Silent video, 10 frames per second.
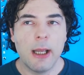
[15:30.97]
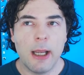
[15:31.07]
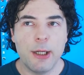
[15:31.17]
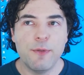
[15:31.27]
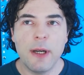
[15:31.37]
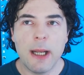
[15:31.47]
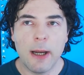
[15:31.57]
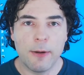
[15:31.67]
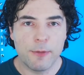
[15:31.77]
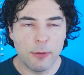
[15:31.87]
NVIDIA,
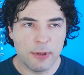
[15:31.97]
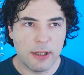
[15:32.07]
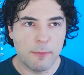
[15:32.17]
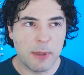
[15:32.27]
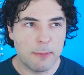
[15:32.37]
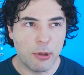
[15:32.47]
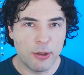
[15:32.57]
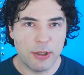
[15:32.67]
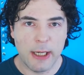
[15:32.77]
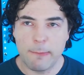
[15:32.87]
of course, have been
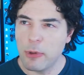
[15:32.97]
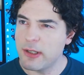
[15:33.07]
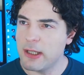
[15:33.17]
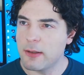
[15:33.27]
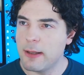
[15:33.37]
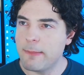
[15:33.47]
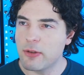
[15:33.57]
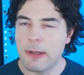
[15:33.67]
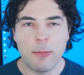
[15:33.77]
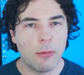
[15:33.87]
pushing, what is it,
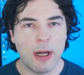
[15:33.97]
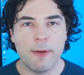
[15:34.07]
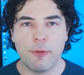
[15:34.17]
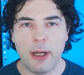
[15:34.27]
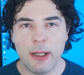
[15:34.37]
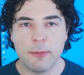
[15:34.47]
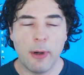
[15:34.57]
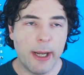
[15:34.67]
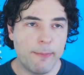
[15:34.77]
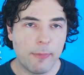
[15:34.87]
Slipstream or whatever it is,
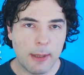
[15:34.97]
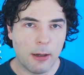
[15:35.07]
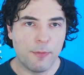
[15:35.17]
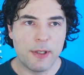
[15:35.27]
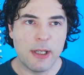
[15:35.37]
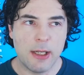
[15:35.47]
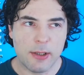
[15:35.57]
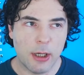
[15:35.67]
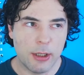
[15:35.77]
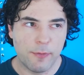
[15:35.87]
where obviously it's
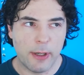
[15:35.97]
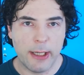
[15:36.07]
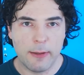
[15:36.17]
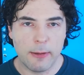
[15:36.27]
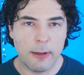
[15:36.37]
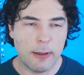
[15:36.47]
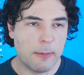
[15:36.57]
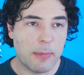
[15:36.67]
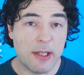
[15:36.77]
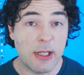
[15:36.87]
kind of like uh,
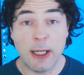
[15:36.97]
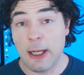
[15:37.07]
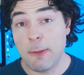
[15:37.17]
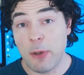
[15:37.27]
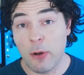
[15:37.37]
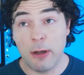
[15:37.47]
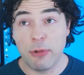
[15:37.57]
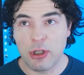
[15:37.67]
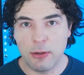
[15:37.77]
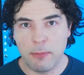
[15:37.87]
basically an API
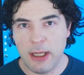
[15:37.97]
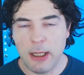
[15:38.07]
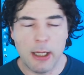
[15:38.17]
which can be